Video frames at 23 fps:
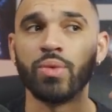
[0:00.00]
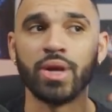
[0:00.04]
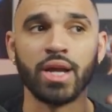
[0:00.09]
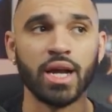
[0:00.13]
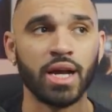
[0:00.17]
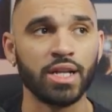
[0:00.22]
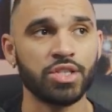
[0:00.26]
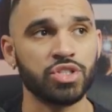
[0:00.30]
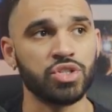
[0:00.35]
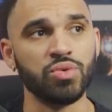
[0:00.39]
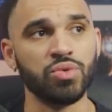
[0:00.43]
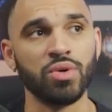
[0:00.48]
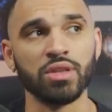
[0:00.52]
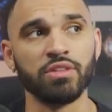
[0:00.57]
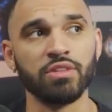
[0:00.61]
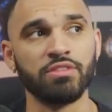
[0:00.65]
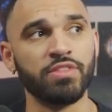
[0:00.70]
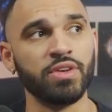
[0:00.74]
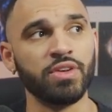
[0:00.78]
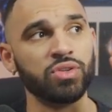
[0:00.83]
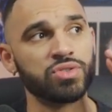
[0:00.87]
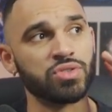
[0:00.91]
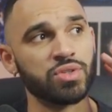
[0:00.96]
We got 2 on the
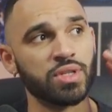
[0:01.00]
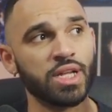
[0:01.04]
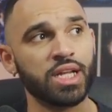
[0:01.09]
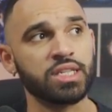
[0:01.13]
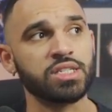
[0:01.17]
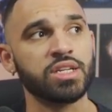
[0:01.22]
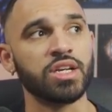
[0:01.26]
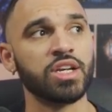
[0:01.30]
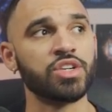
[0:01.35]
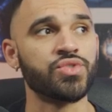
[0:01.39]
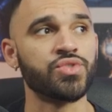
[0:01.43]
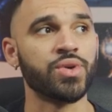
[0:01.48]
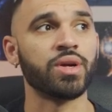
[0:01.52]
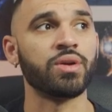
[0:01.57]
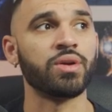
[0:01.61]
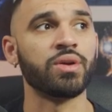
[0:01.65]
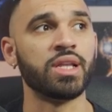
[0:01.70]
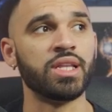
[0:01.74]
field, so that's gonna trigger.